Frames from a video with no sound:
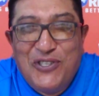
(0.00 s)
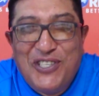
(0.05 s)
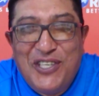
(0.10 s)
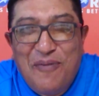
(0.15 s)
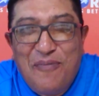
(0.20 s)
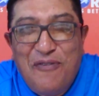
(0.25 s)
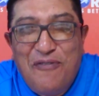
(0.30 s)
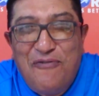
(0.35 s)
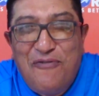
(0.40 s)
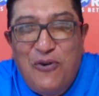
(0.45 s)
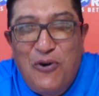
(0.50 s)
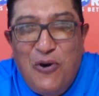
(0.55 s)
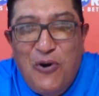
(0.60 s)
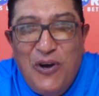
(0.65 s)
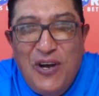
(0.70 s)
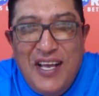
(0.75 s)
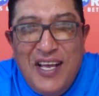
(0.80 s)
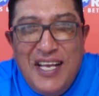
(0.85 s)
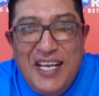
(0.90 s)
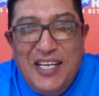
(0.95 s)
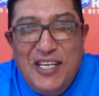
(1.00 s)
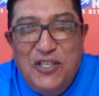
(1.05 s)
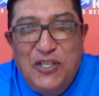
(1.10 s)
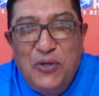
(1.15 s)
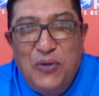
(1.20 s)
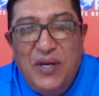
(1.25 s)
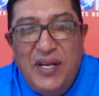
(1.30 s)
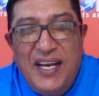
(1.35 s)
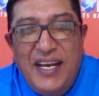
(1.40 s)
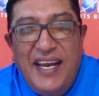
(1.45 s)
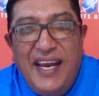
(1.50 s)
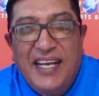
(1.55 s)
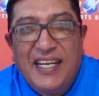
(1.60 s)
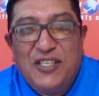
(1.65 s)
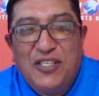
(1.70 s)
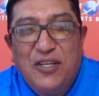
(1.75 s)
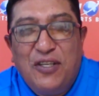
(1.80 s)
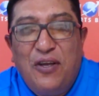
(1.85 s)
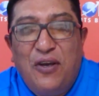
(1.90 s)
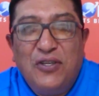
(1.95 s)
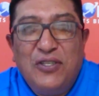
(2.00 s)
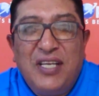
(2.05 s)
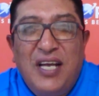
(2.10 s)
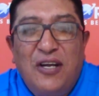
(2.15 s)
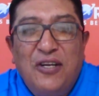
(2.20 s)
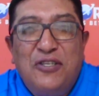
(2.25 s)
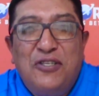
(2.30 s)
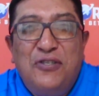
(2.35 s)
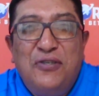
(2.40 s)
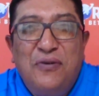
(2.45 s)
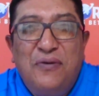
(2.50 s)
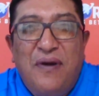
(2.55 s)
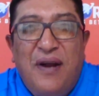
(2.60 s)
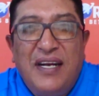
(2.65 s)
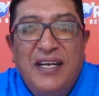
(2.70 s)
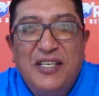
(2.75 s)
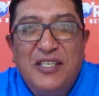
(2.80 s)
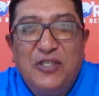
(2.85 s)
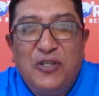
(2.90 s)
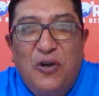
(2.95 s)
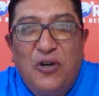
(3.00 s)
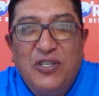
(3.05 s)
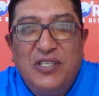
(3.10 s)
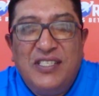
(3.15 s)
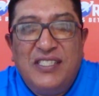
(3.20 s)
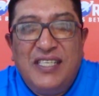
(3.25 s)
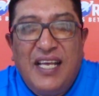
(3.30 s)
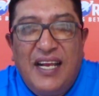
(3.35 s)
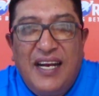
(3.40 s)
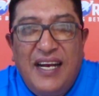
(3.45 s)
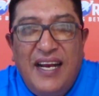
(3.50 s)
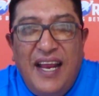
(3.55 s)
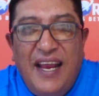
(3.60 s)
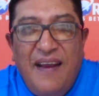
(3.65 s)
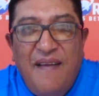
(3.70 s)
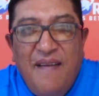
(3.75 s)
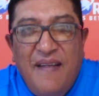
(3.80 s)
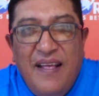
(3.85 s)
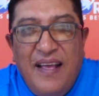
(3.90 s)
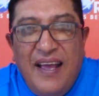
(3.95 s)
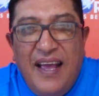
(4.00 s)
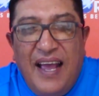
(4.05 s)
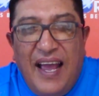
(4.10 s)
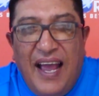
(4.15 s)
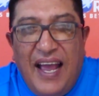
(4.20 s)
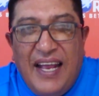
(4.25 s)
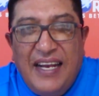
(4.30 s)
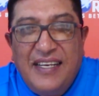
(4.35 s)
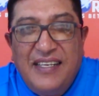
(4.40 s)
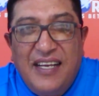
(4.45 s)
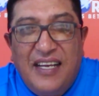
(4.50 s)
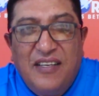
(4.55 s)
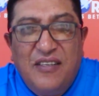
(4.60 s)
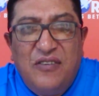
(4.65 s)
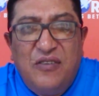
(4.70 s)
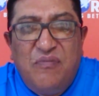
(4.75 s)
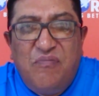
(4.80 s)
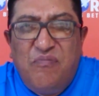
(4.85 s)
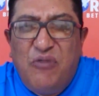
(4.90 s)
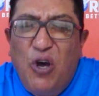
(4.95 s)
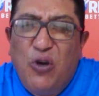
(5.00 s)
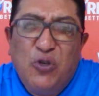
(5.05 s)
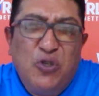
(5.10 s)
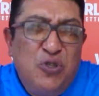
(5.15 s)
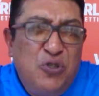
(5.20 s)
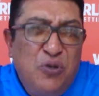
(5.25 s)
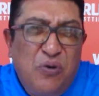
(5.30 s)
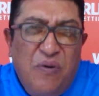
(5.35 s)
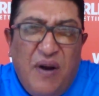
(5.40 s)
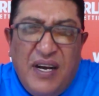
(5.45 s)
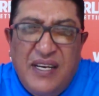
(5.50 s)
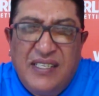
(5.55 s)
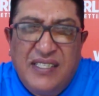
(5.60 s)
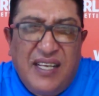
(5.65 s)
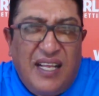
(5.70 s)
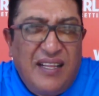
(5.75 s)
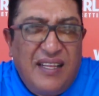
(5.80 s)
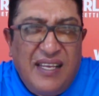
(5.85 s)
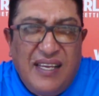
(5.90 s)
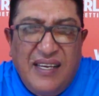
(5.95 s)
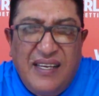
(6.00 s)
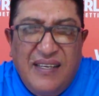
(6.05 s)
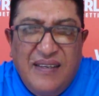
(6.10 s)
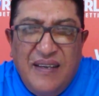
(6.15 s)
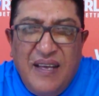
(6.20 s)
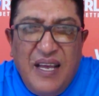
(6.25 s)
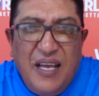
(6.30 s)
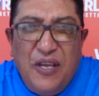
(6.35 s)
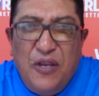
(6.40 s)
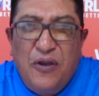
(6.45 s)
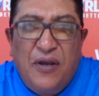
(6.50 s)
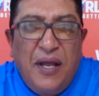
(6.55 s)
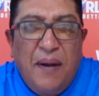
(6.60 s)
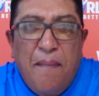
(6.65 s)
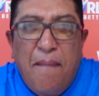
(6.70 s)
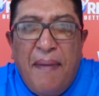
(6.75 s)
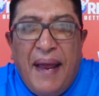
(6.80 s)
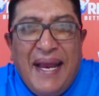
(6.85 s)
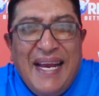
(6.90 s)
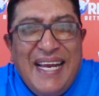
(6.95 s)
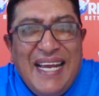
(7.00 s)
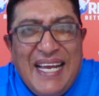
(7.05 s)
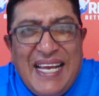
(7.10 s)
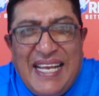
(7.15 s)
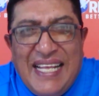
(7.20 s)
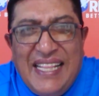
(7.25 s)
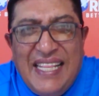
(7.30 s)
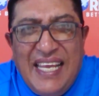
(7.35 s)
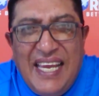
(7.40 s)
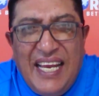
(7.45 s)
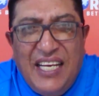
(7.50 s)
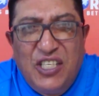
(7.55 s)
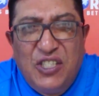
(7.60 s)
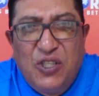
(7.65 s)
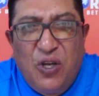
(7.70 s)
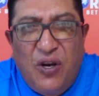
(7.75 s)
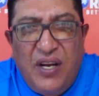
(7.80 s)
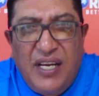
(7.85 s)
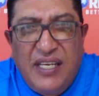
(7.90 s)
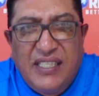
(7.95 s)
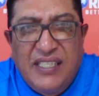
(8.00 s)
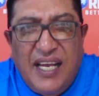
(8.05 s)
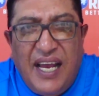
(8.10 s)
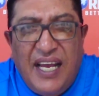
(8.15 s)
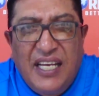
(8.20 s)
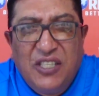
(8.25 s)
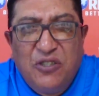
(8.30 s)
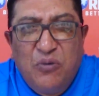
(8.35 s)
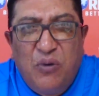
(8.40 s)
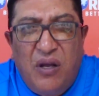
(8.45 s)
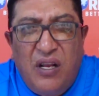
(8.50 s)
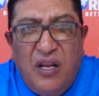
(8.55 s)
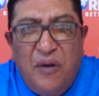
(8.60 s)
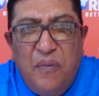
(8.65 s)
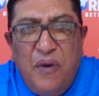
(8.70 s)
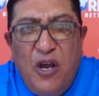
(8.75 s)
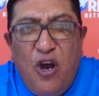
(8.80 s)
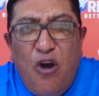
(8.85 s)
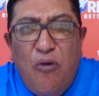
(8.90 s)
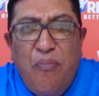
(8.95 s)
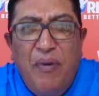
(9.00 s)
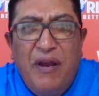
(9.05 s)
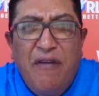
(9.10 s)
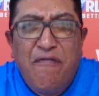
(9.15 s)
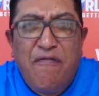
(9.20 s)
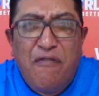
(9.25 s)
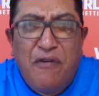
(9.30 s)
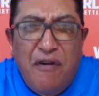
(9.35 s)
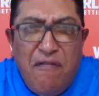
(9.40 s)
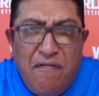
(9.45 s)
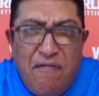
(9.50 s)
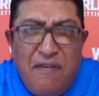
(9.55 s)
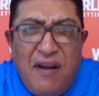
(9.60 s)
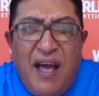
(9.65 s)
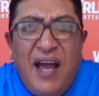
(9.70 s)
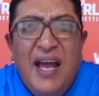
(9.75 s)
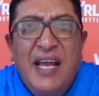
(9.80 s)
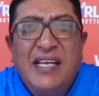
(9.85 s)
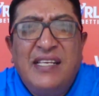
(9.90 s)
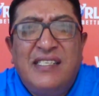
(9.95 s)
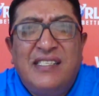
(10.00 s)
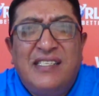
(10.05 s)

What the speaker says: number 4, Do It Again. So those are our 2 runners on Saturday, and those 2 runners, I think you can banker in the exotics as well. And we're hoping for a flying